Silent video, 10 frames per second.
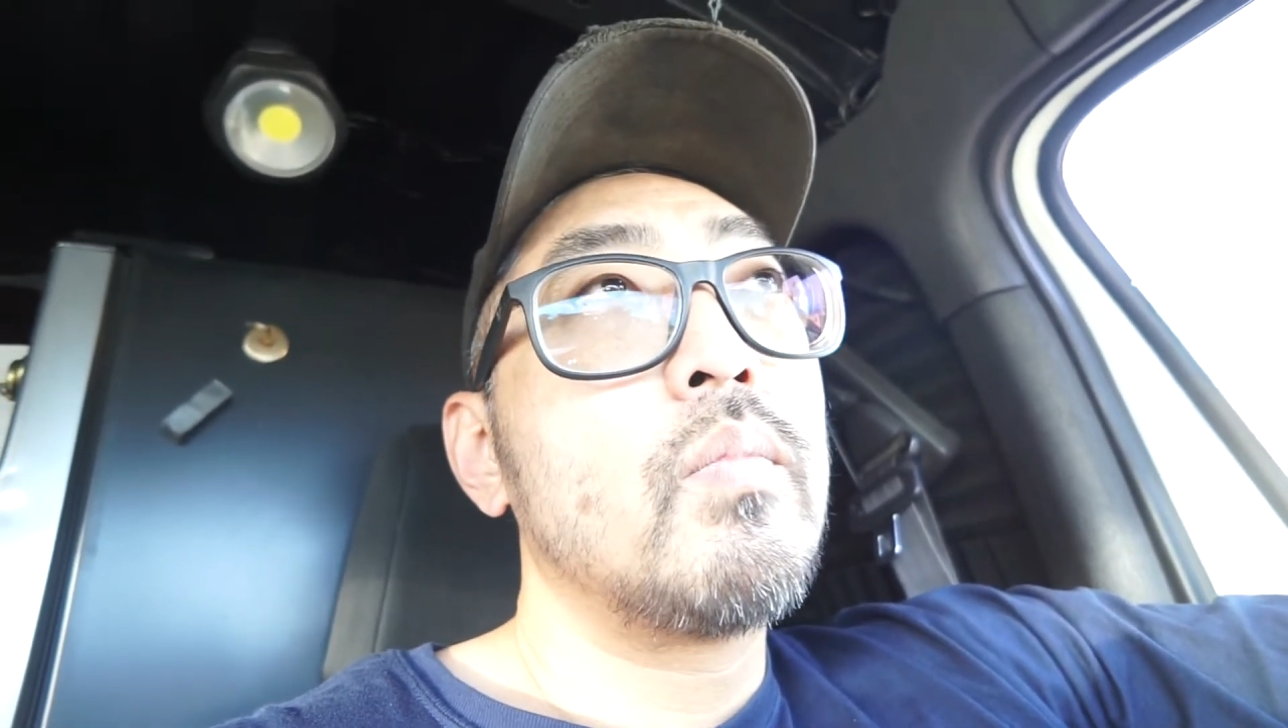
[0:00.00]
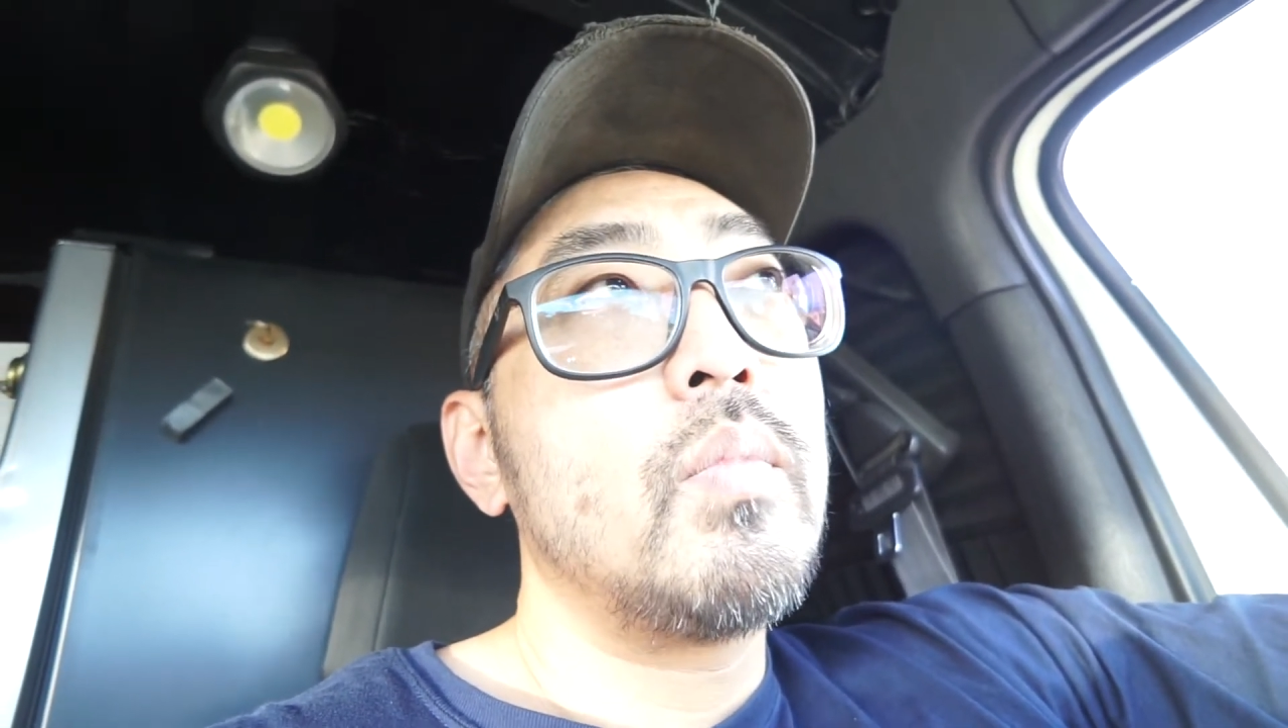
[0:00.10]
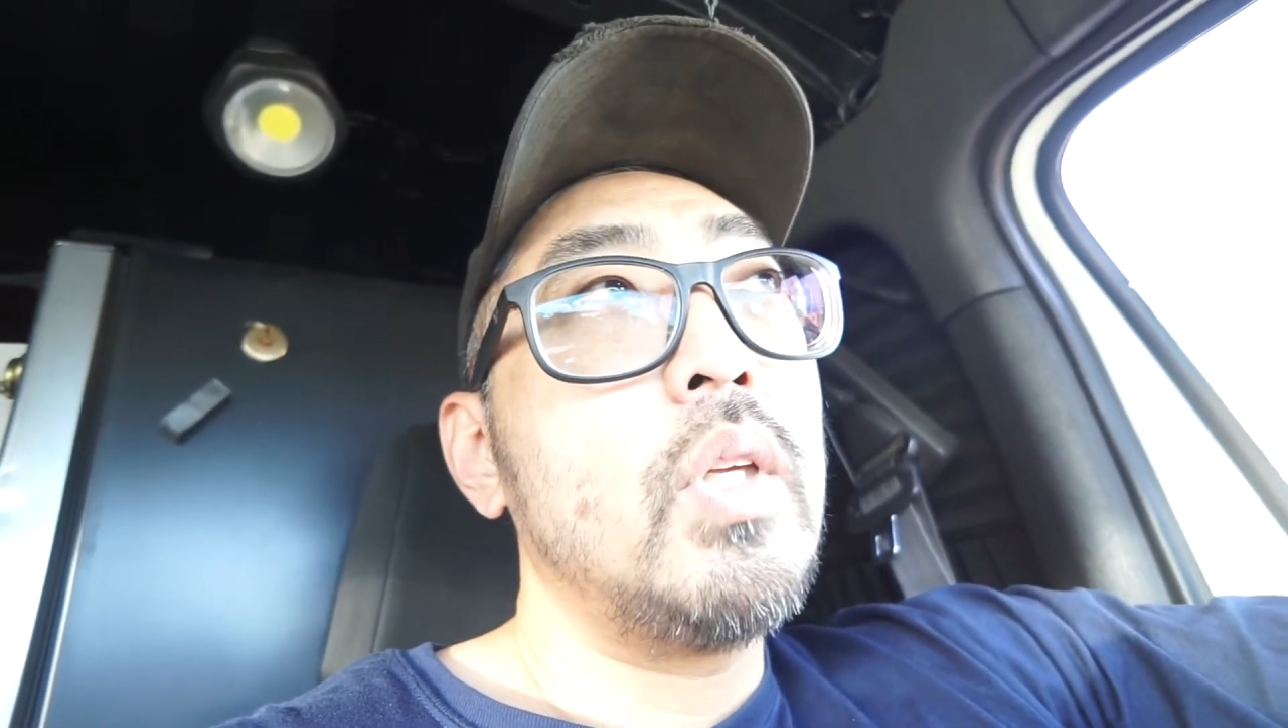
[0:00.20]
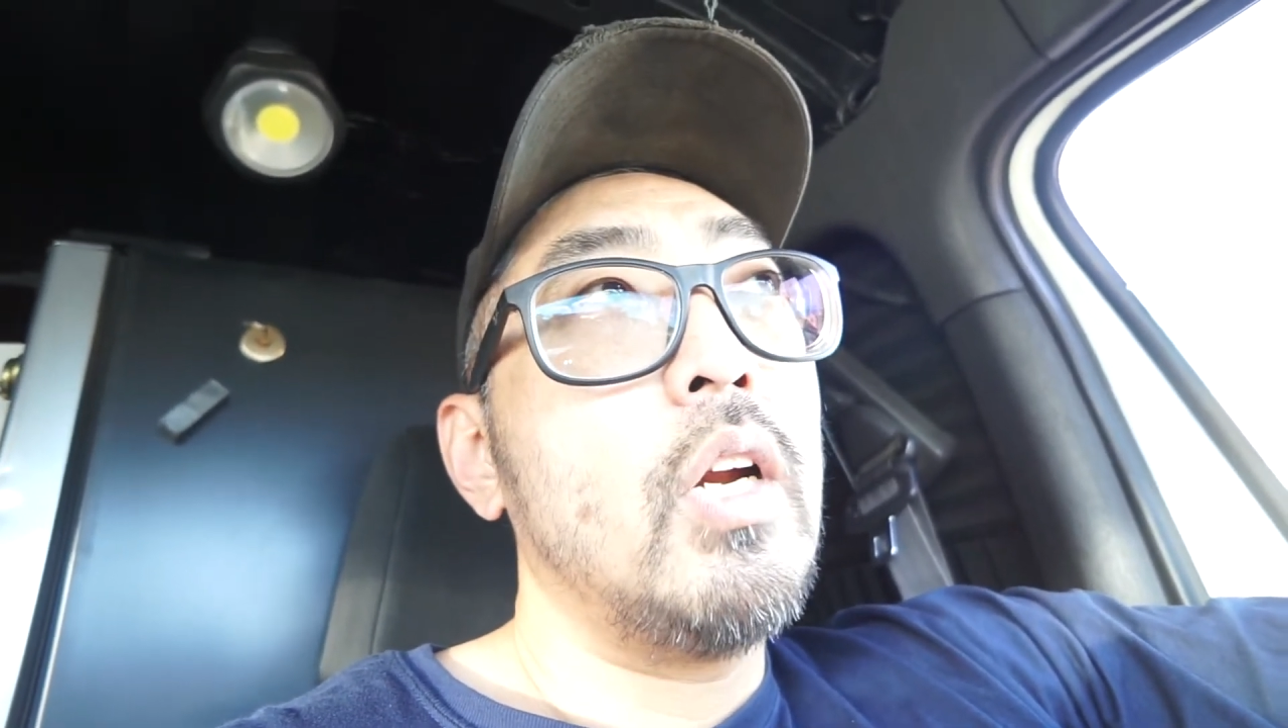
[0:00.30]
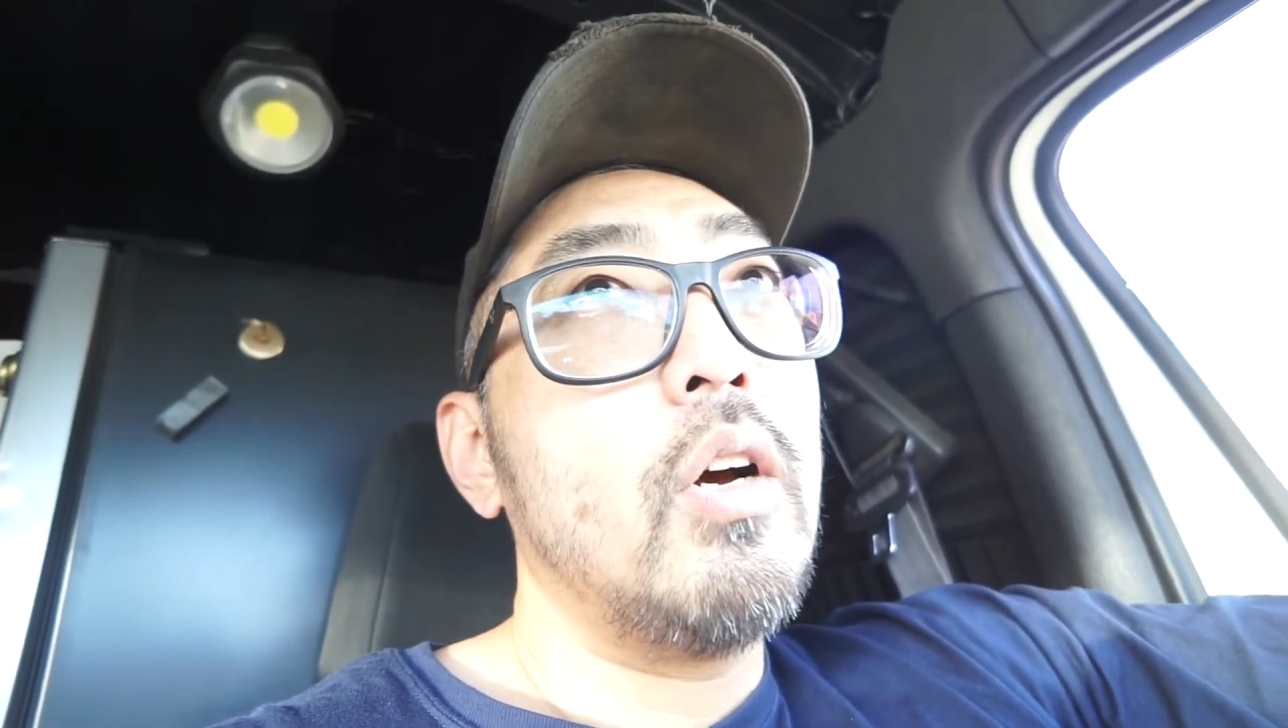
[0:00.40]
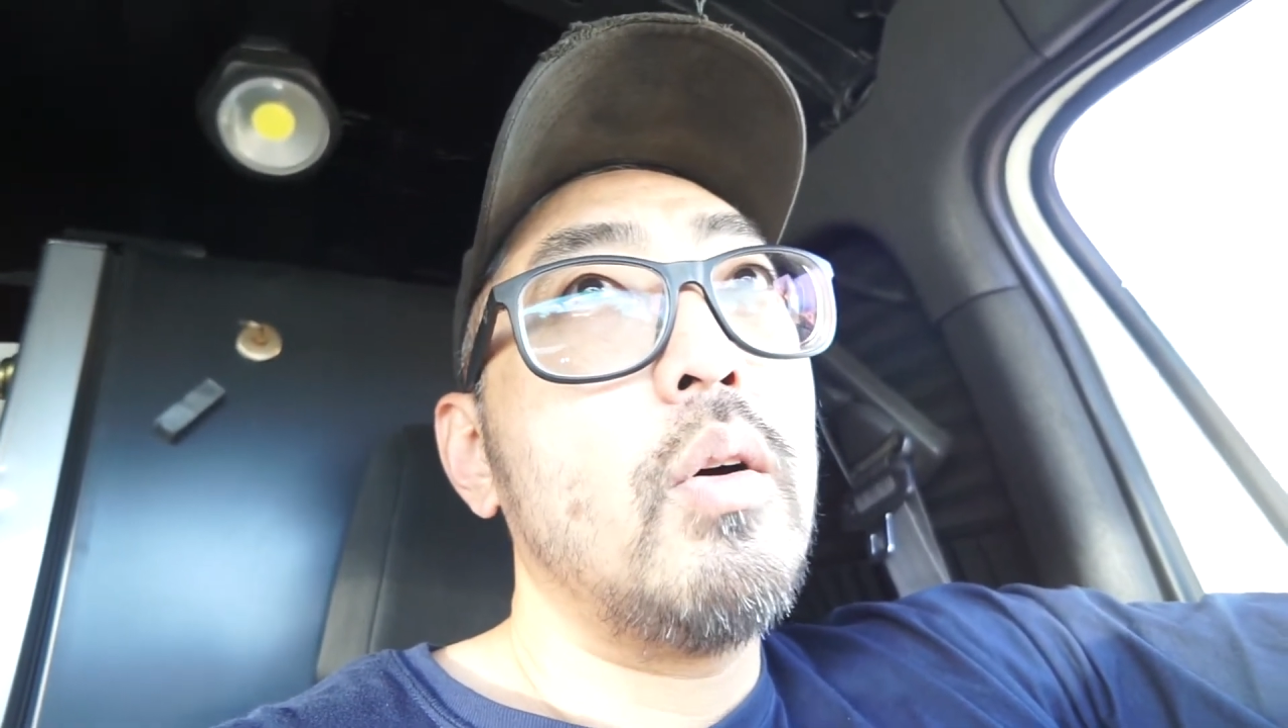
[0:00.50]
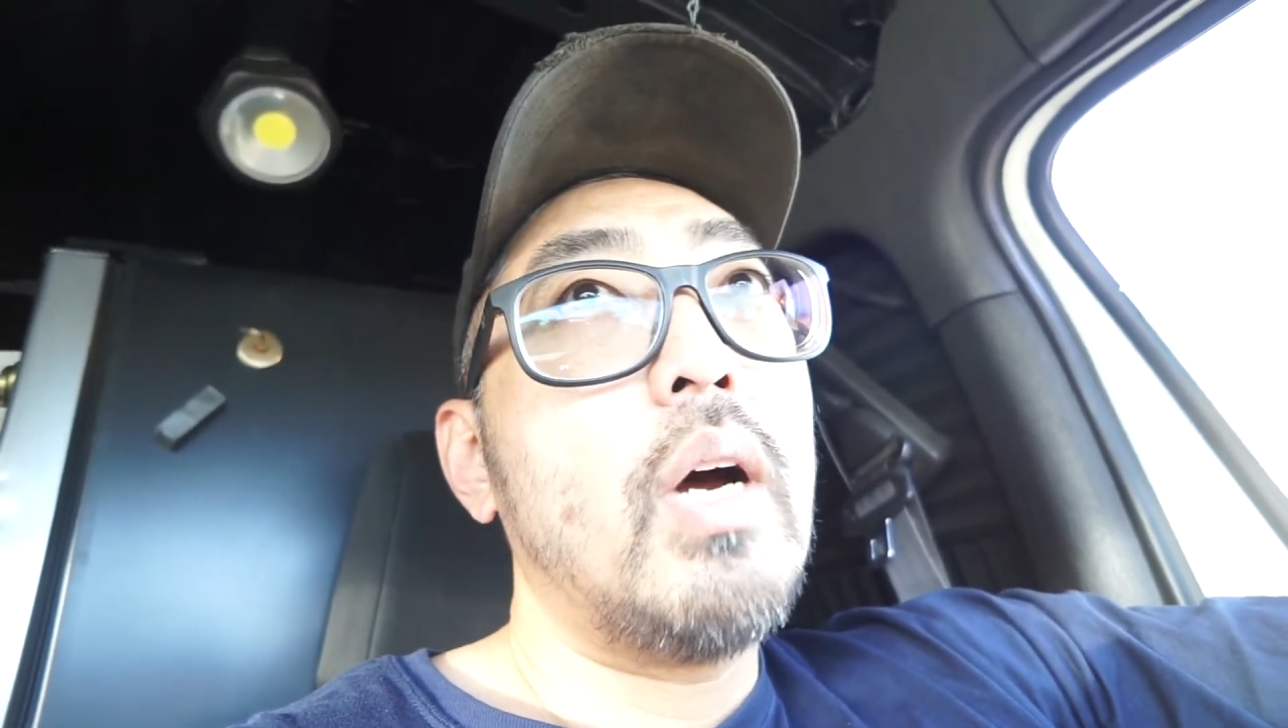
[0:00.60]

You know,